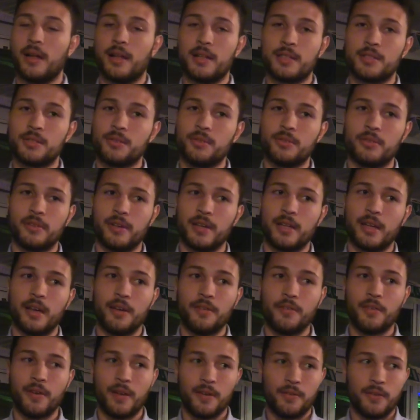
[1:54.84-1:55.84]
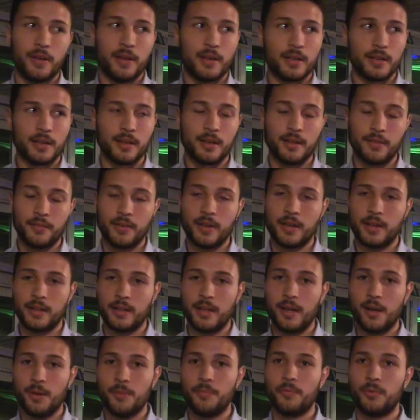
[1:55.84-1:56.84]
At all, really. I find
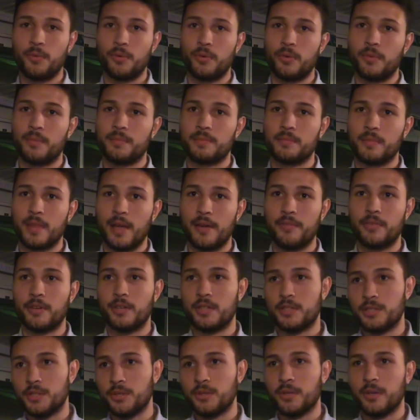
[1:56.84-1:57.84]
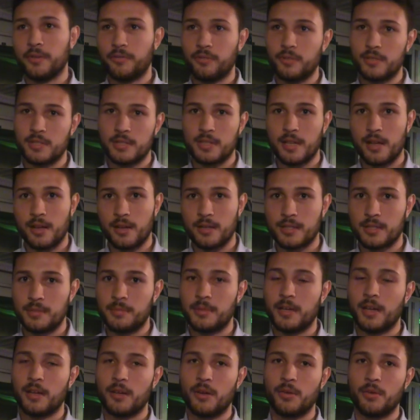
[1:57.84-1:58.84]
it helpful having the two different styles.
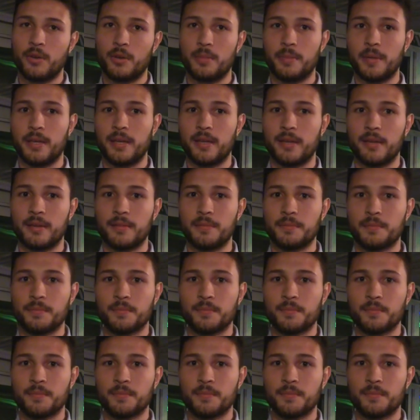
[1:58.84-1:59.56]
I mean, I don't want to be